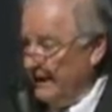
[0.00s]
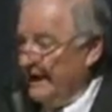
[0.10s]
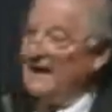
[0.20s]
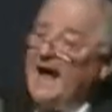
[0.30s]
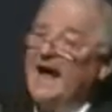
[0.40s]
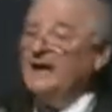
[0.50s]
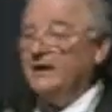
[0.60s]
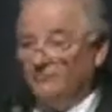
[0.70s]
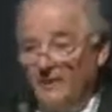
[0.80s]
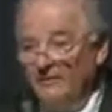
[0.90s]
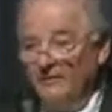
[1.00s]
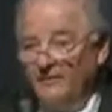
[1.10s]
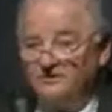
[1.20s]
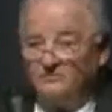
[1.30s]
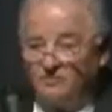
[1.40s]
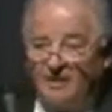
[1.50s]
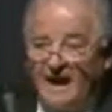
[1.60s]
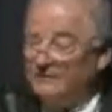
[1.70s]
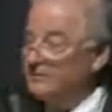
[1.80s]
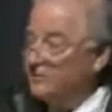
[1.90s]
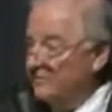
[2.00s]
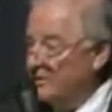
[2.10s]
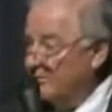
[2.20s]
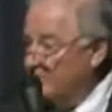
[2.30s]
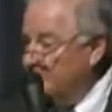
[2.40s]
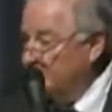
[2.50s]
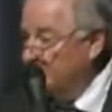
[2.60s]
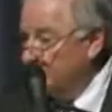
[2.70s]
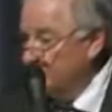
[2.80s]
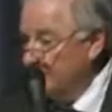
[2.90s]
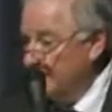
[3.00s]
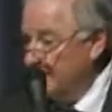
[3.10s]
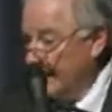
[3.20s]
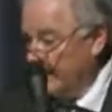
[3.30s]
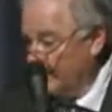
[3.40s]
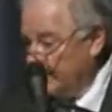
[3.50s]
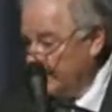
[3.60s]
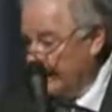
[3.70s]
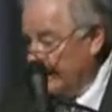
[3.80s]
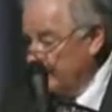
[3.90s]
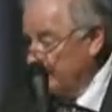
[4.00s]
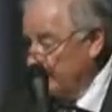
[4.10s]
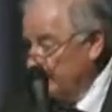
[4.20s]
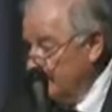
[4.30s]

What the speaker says: it added rather than subtracted to the number of Jews that it had on its hands.